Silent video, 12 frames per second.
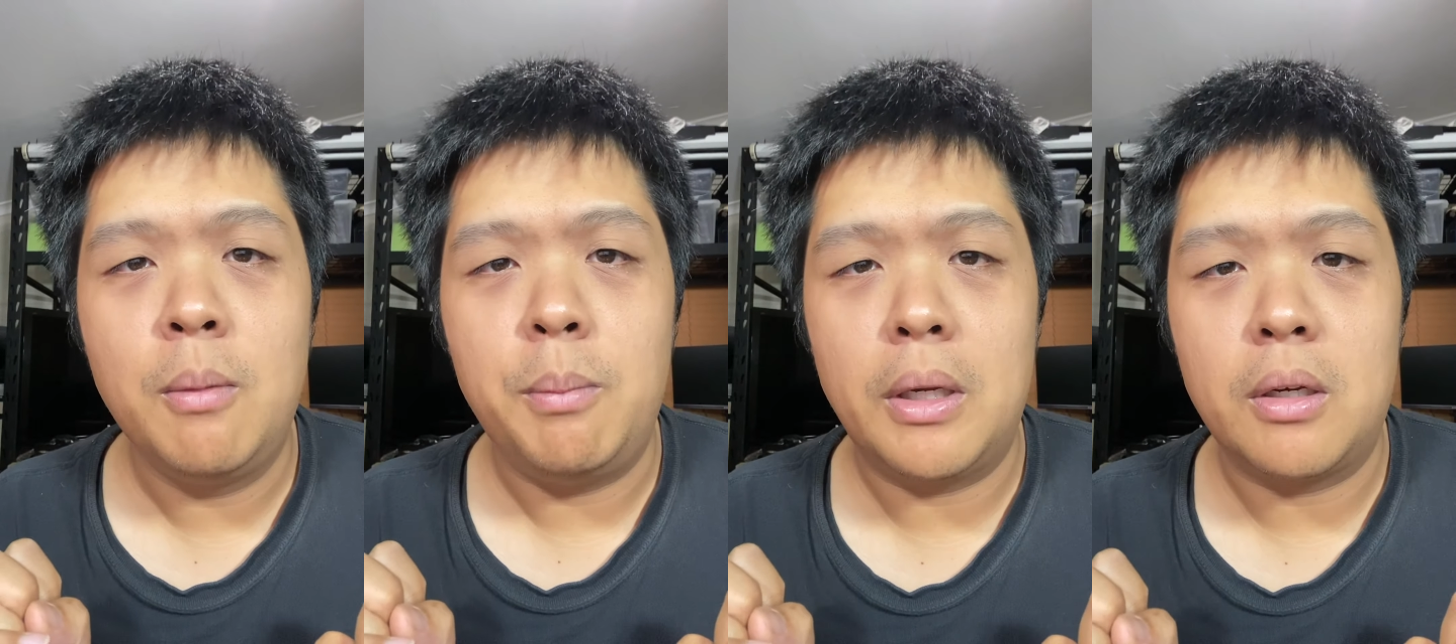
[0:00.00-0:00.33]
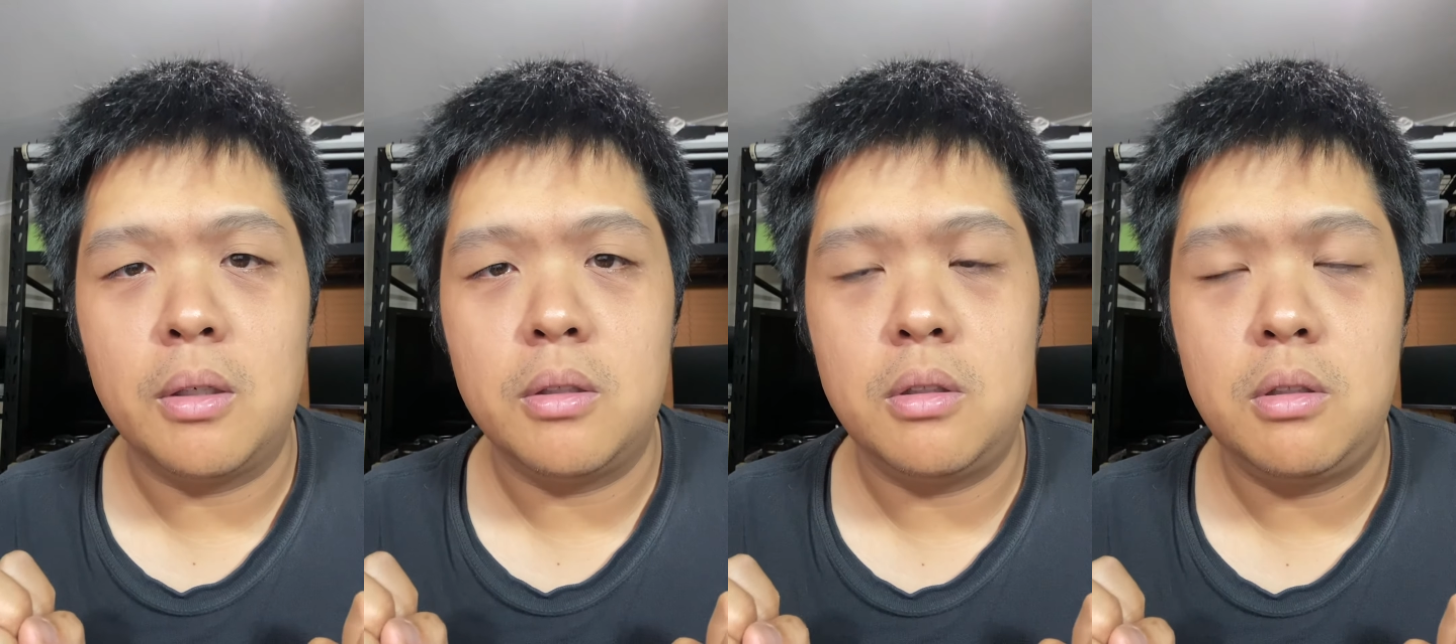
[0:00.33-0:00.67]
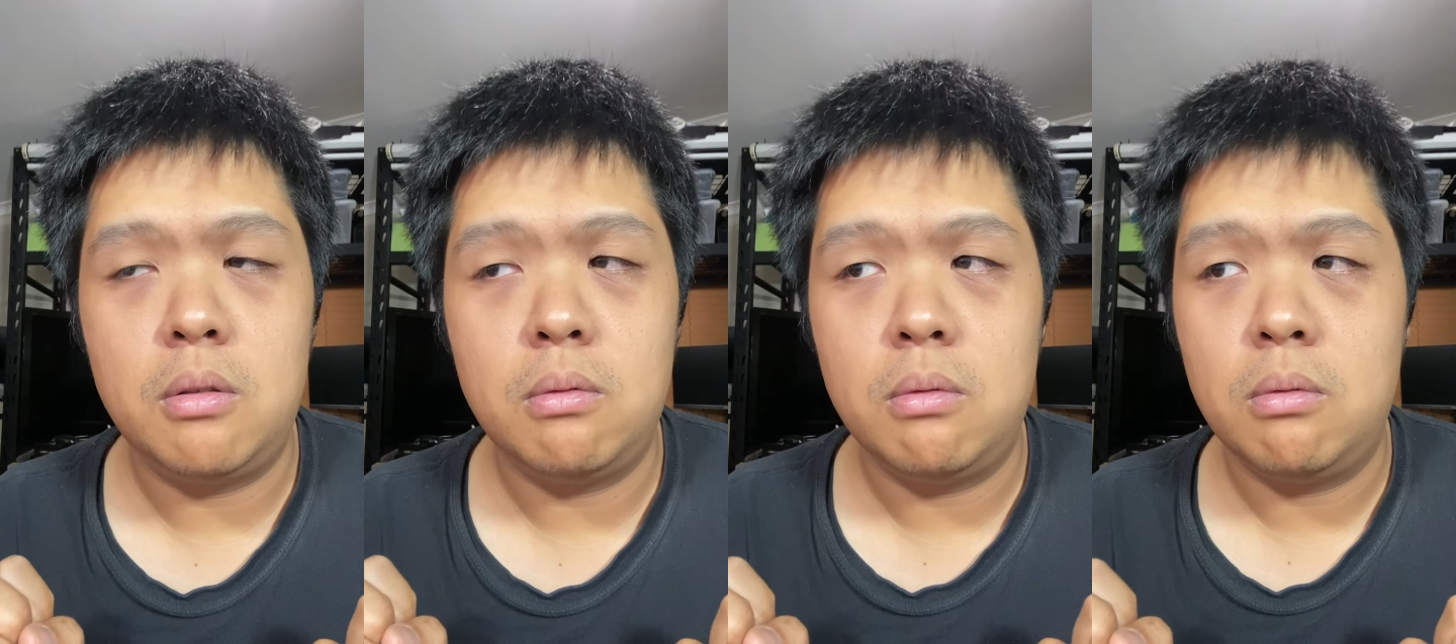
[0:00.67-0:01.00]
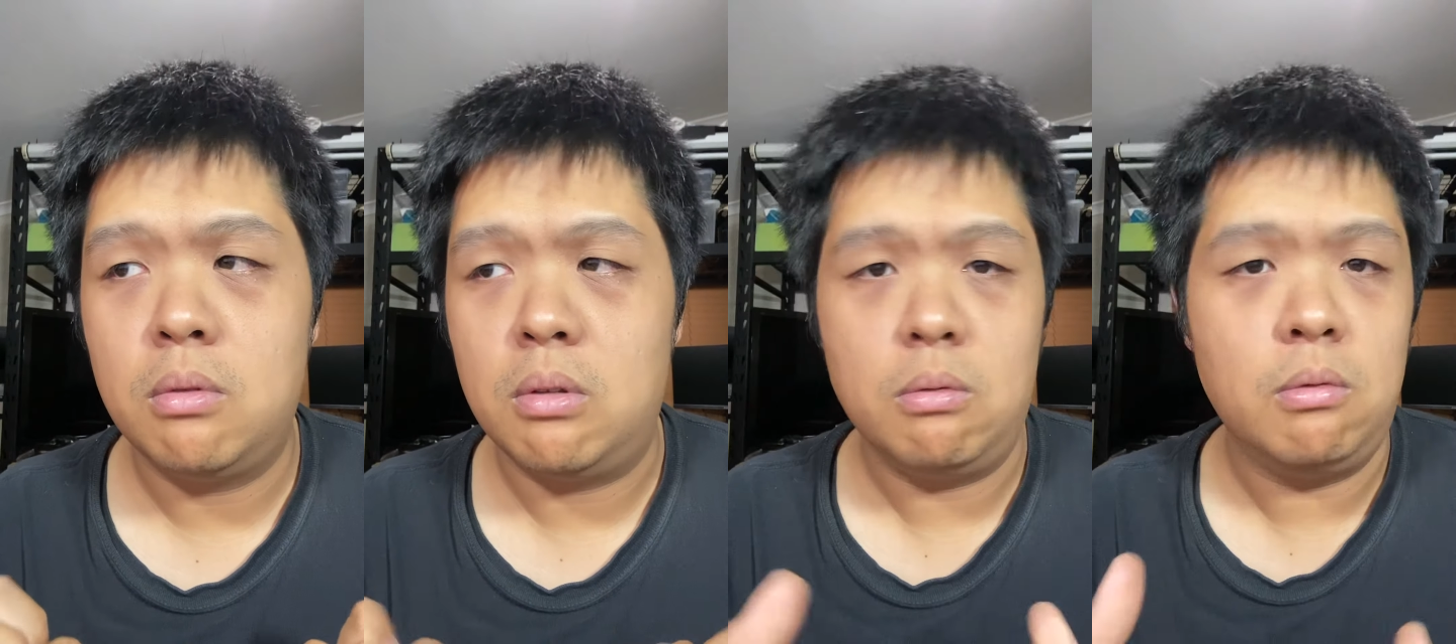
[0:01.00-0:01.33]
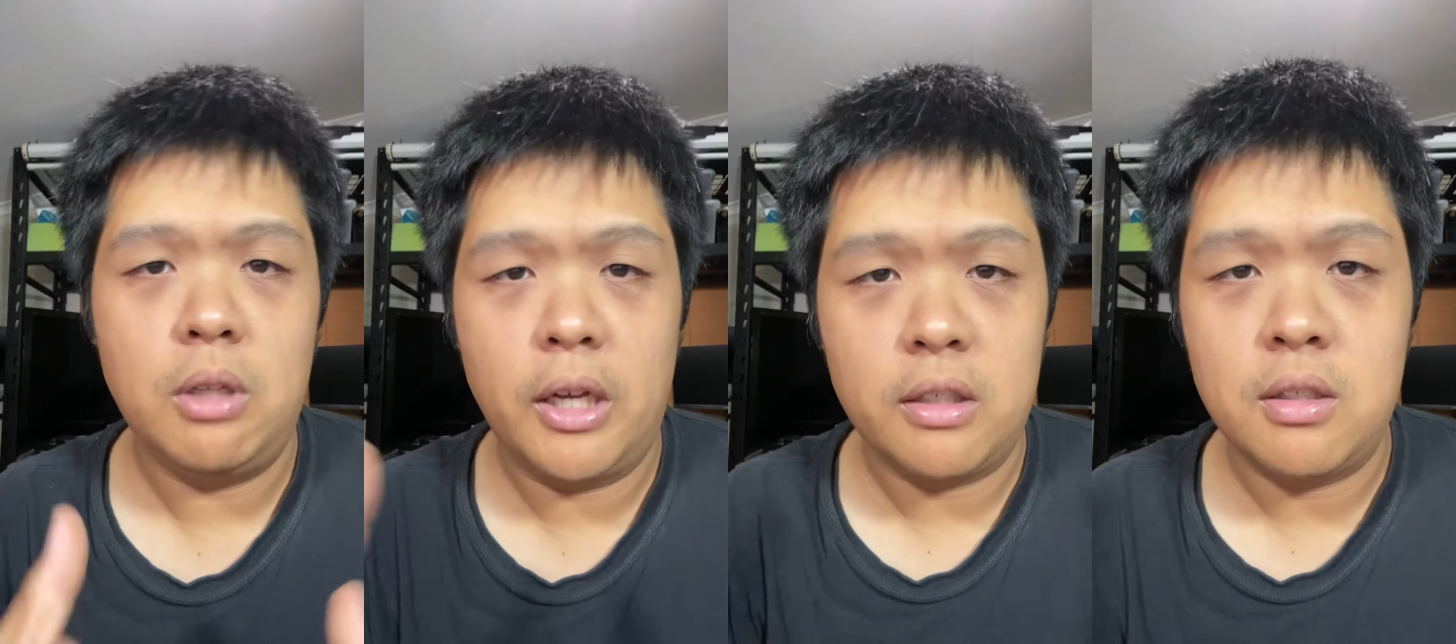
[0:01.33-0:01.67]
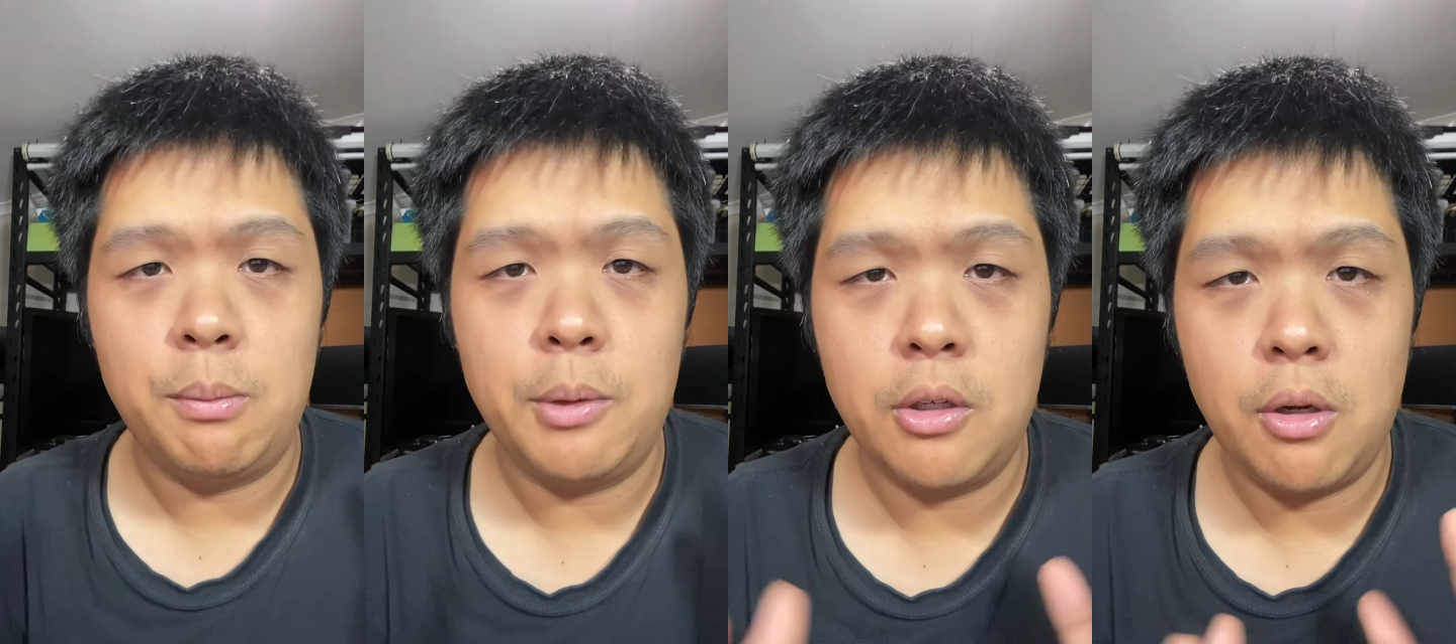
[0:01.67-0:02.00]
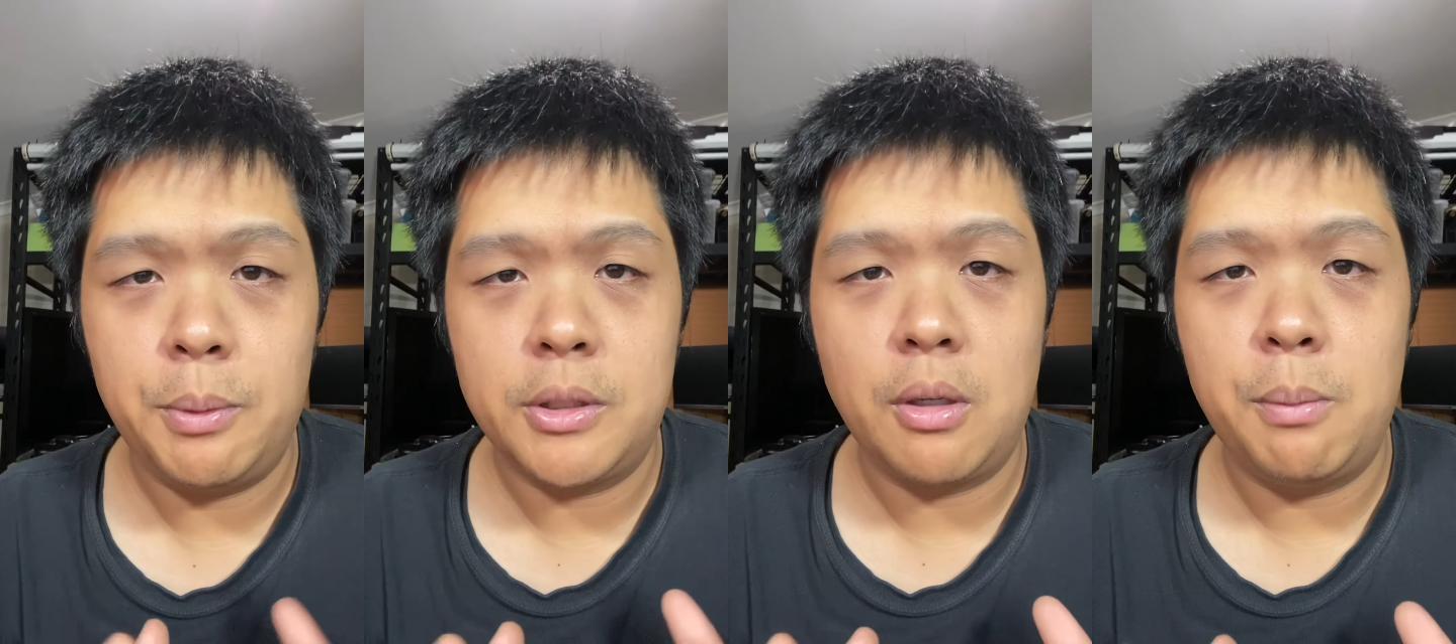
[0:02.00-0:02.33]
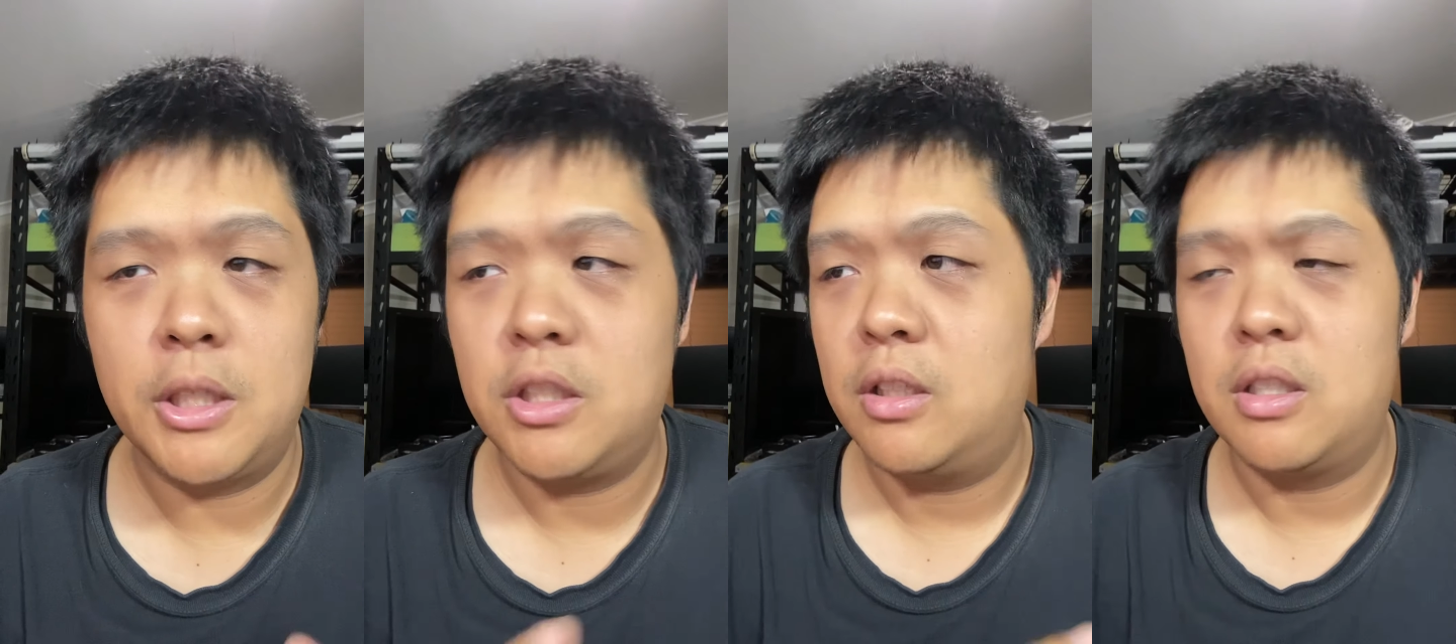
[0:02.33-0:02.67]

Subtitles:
because like some of the topics I mentioned, there's a